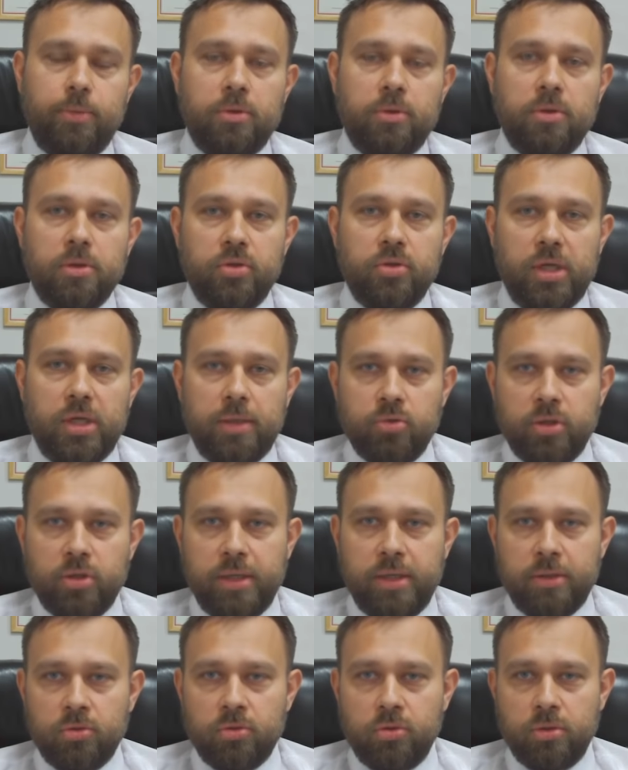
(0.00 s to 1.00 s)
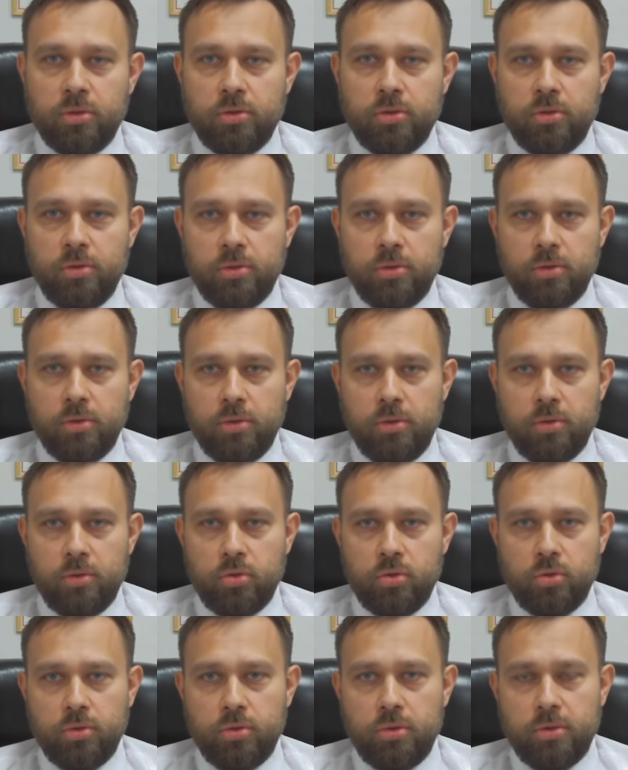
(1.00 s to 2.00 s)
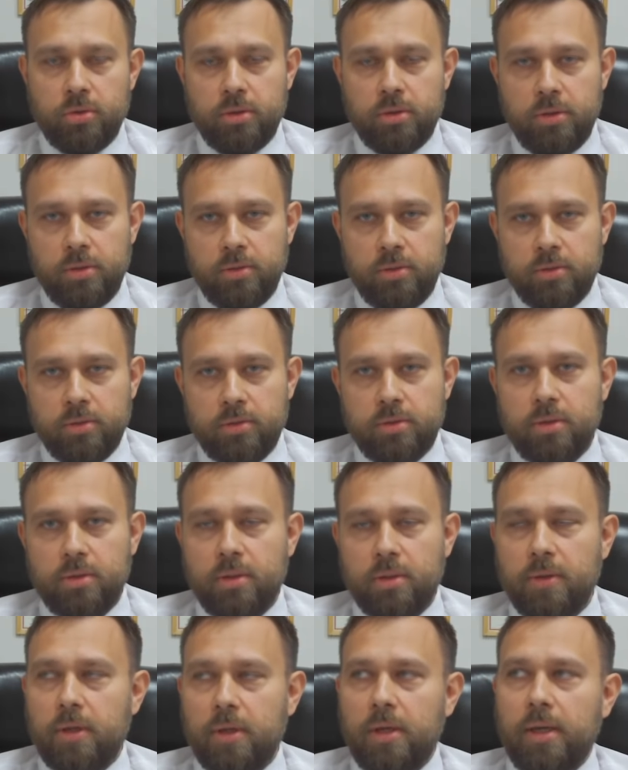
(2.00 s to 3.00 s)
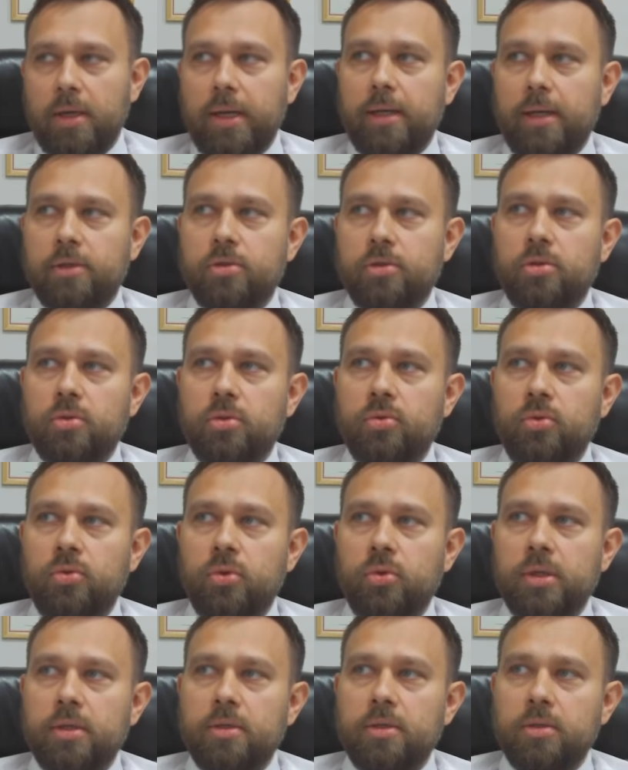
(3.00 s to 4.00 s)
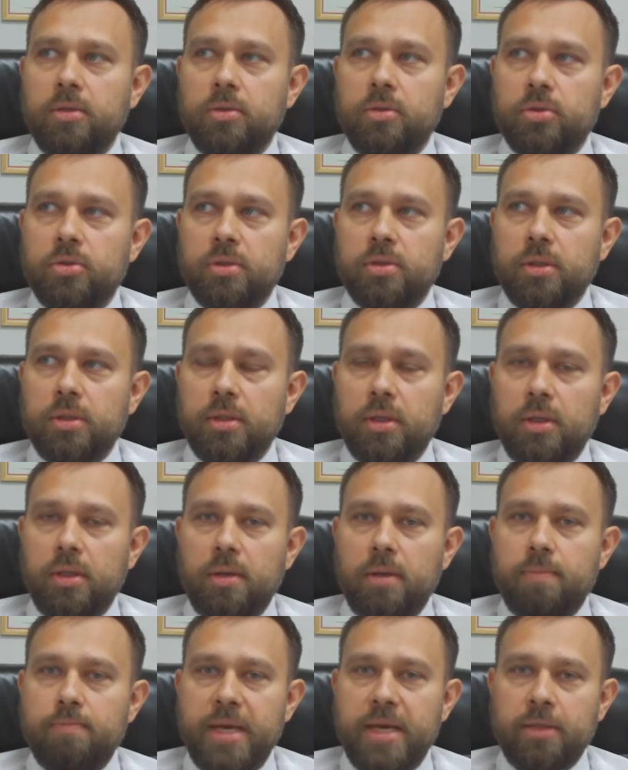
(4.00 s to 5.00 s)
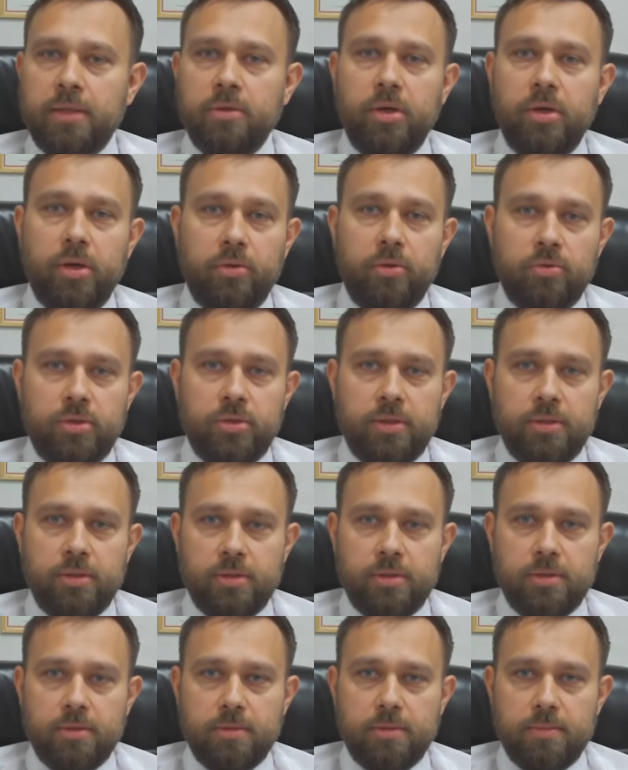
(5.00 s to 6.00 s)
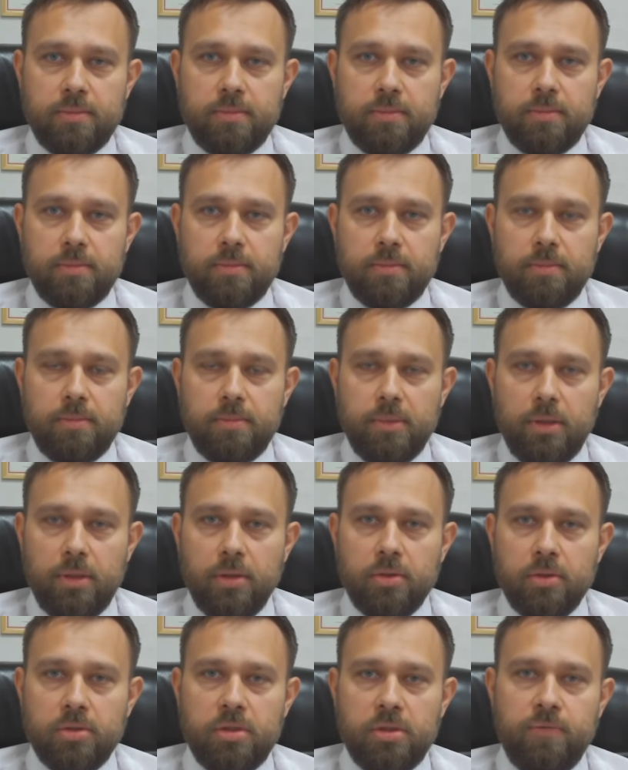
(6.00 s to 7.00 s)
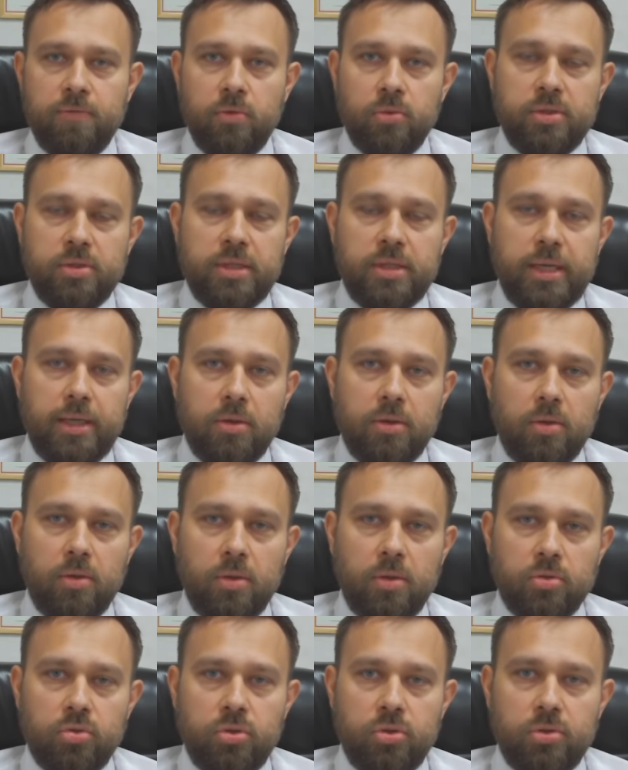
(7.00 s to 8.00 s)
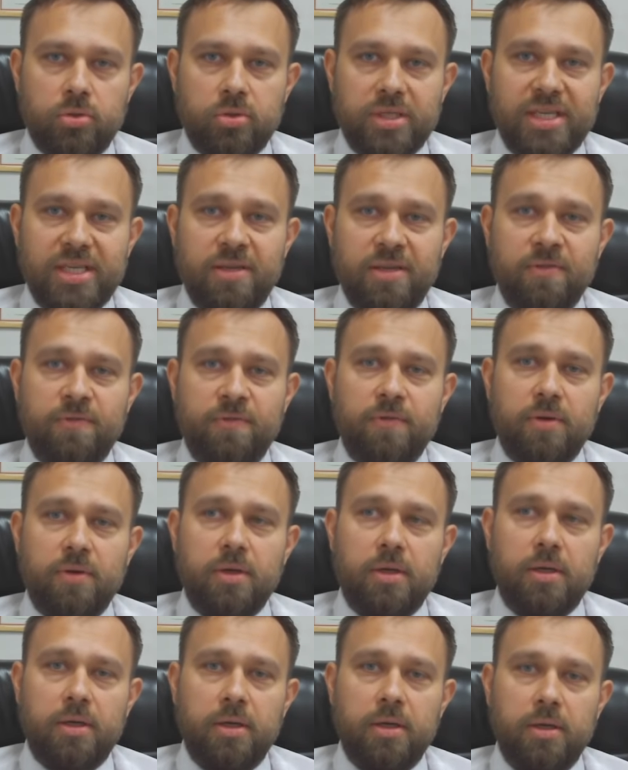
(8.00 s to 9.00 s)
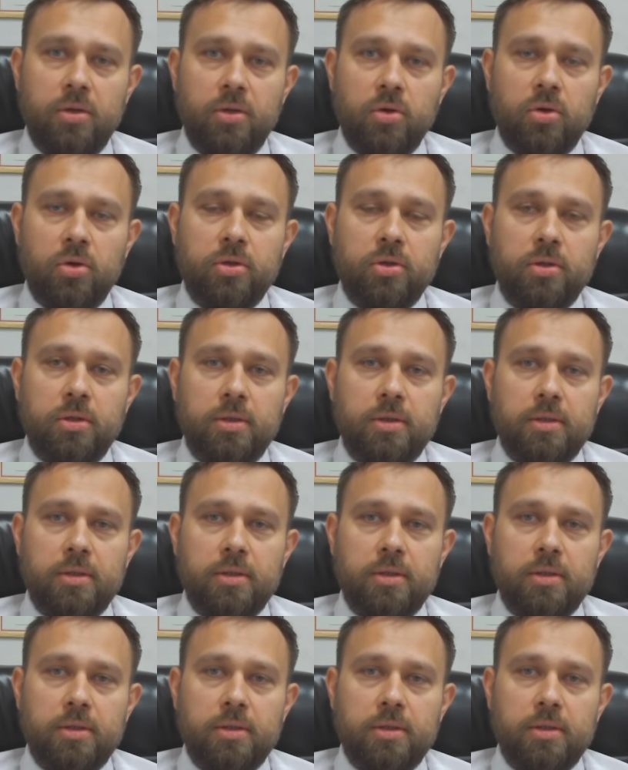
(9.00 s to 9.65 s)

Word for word: on terms contract you you should uh, use also you can use uh, bank guarantees because if you sign contract if uh, your